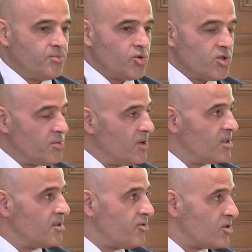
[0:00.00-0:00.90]

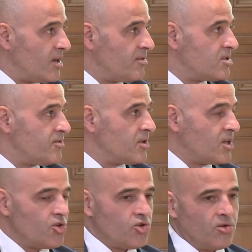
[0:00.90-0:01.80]
possibility for
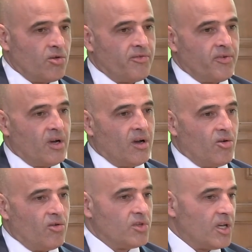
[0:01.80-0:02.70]
diversification of,
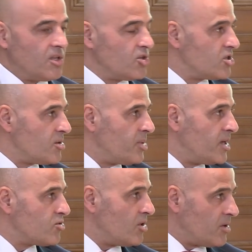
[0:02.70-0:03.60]
of the energy
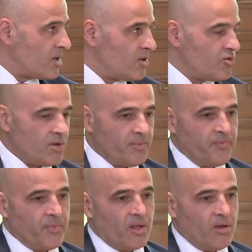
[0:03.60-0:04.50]
supplies to our country
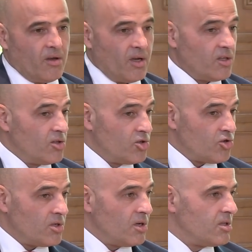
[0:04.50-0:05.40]
and
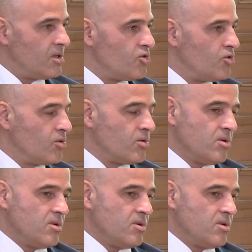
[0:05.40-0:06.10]
additionally the new